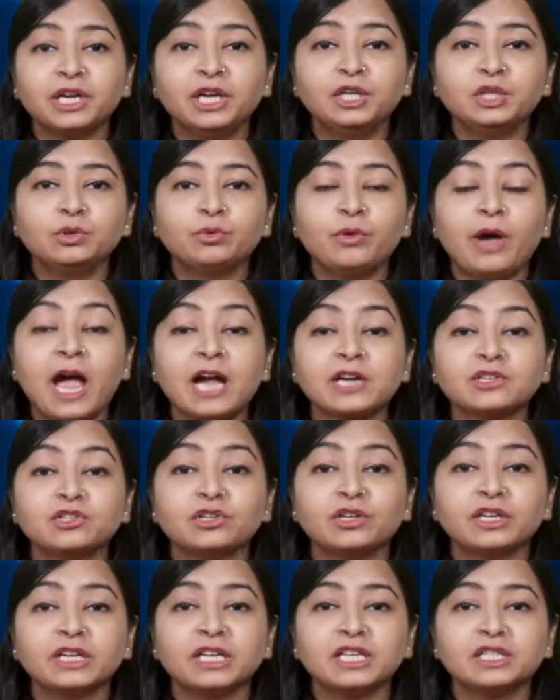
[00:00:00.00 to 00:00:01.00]
into
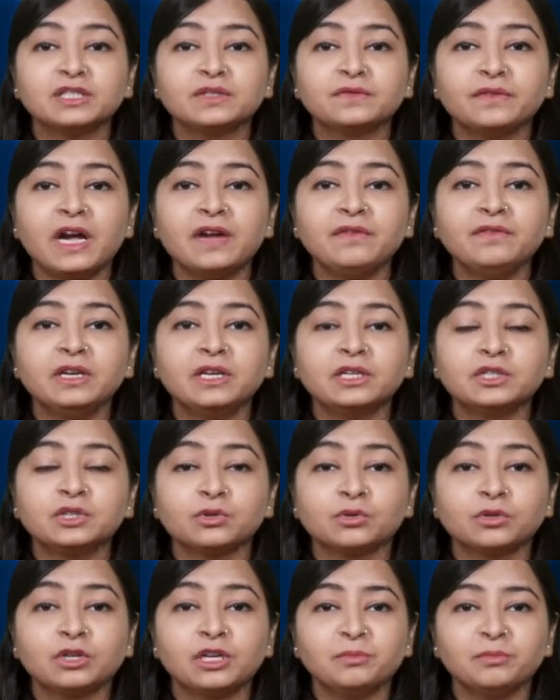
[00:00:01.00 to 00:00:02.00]
action against five-year
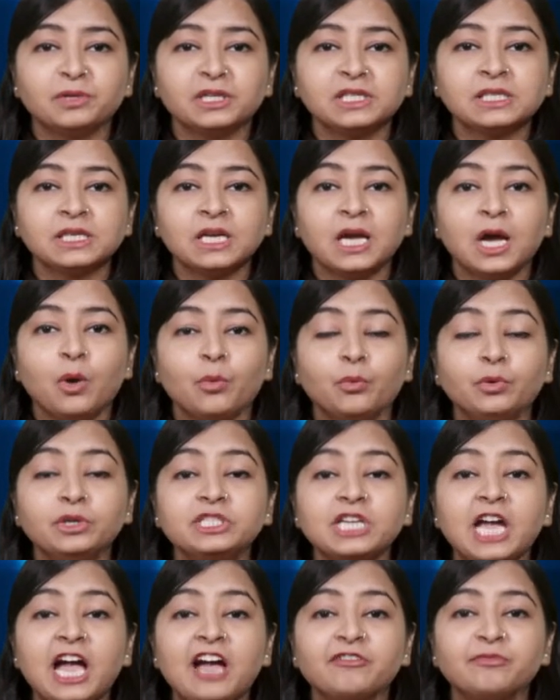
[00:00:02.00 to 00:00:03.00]
sugar mills
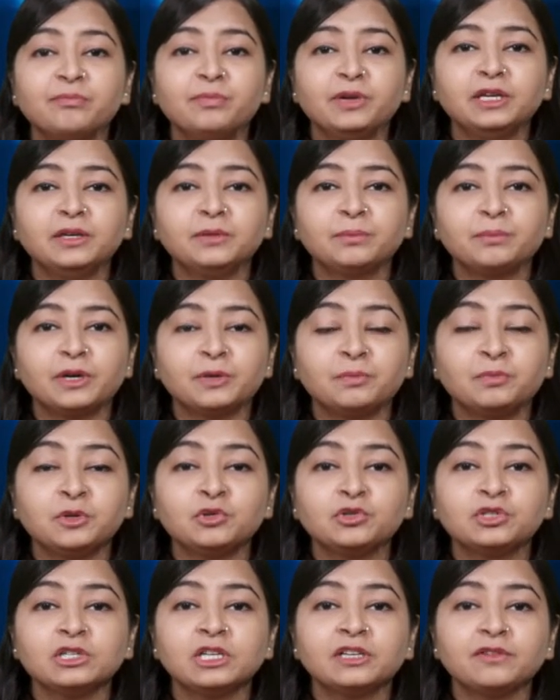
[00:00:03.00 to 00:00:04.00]
which have been
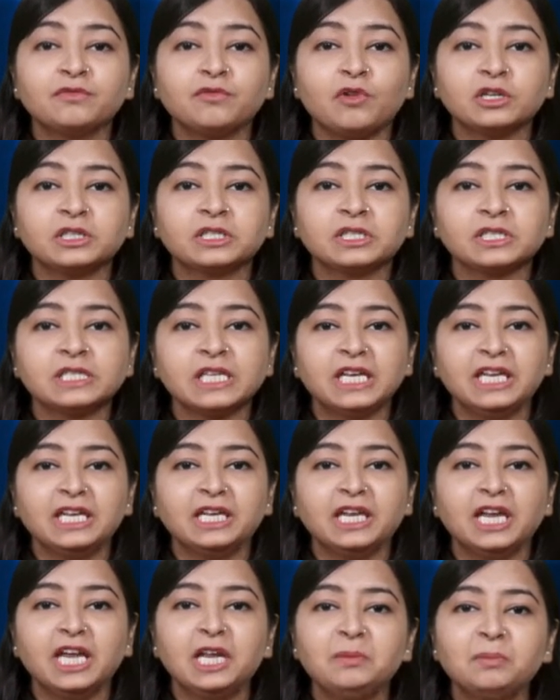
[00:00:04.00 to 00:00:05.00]
perpetual defaulters
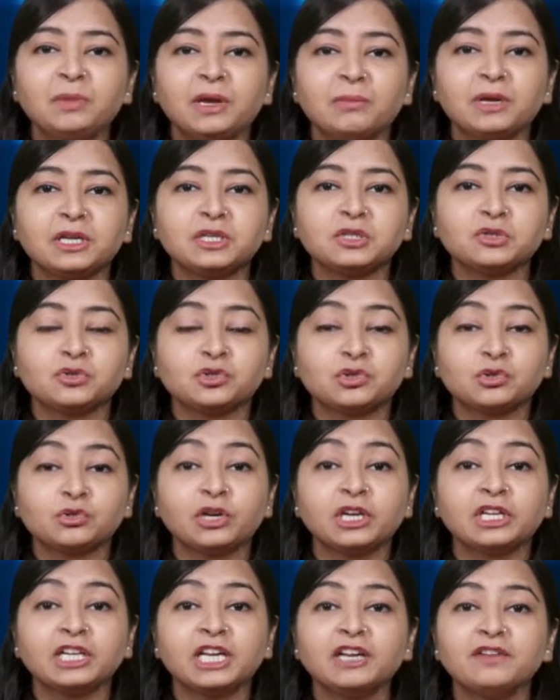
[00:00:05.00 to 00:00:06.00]
in cane payment to
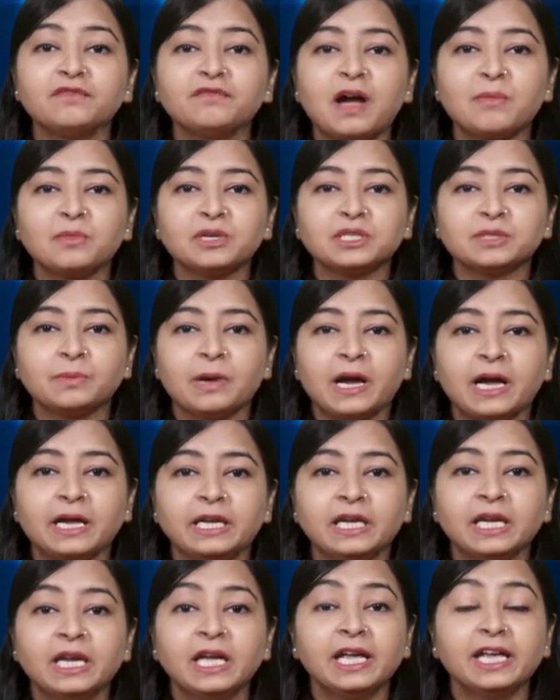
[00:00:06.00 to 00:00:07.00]
sugarcane farmers by
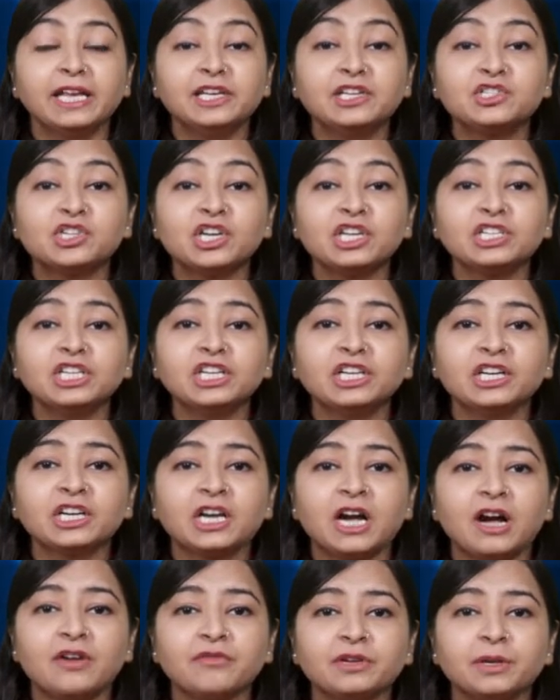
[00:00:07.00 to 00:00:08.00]
initiating
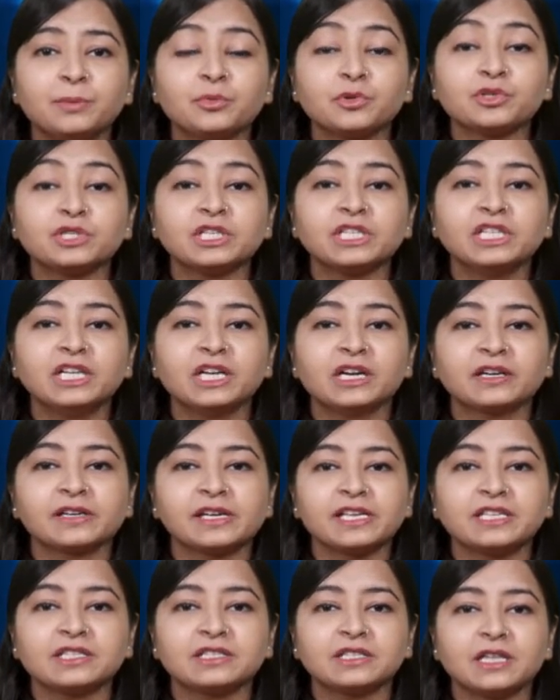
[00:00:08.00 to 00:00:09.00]
recovery proceeding
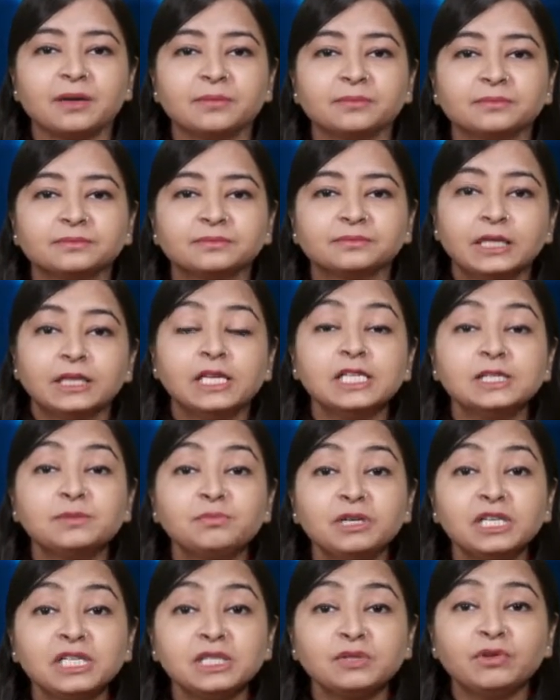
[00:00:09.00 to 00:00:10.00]
against them. These
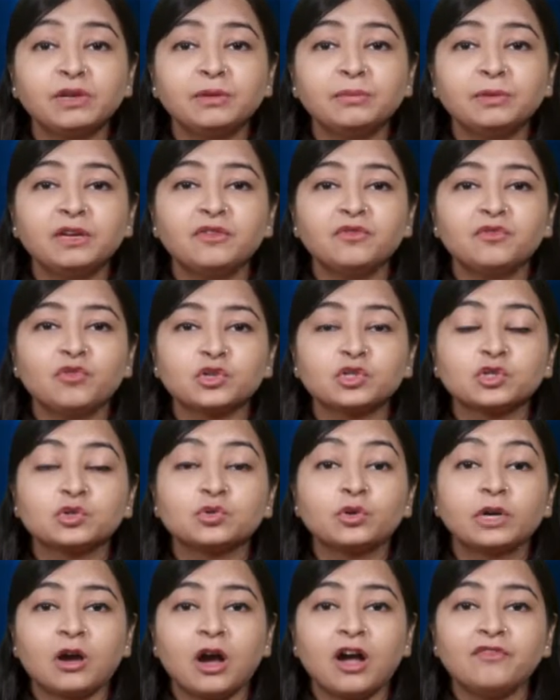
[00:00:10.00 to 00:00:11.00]
mills will be forced
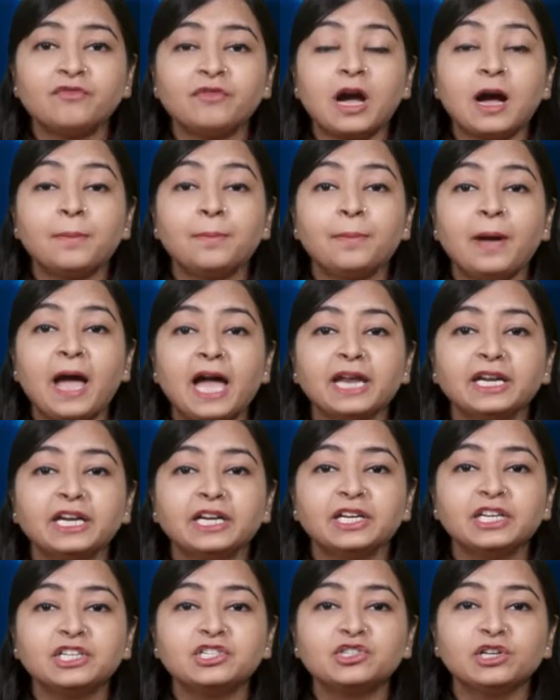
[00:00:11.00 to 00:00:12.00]
to cough up an
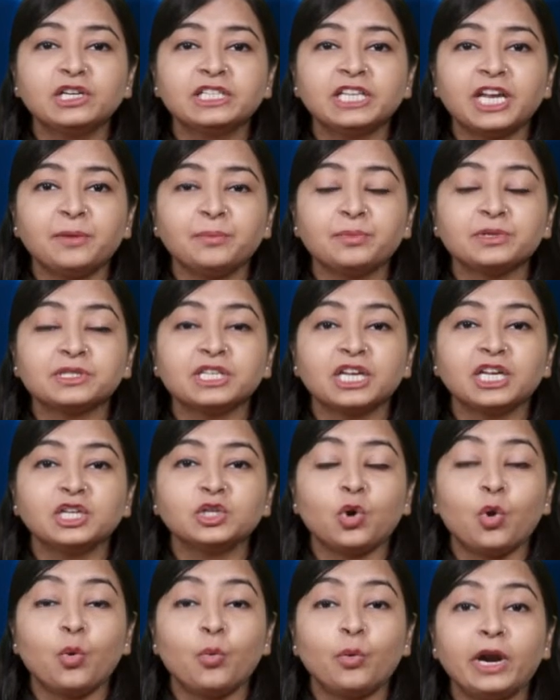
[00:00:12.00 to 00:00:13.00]
additional
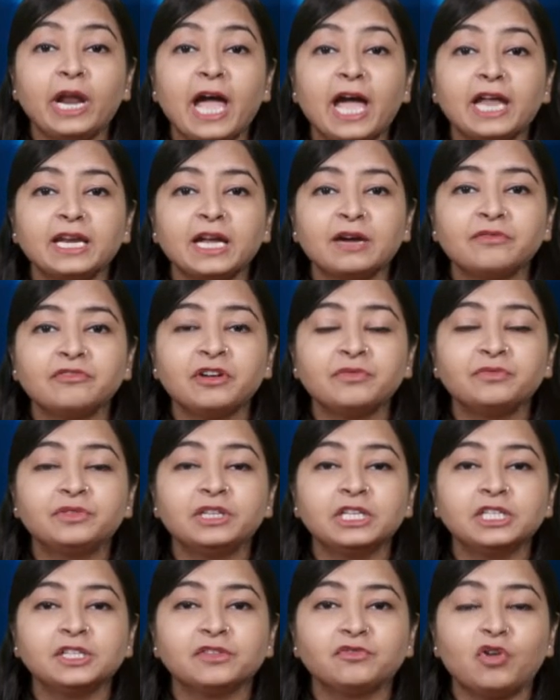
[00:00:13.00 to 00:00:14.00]
10% over and above
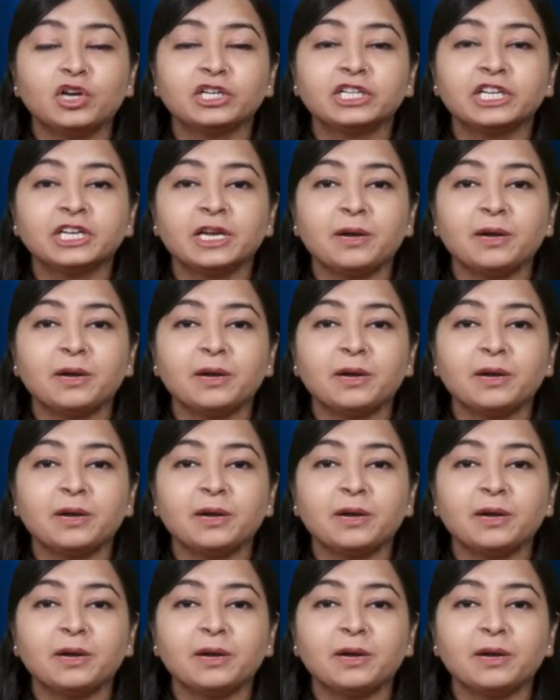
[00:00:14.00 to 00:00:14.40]
the defaulted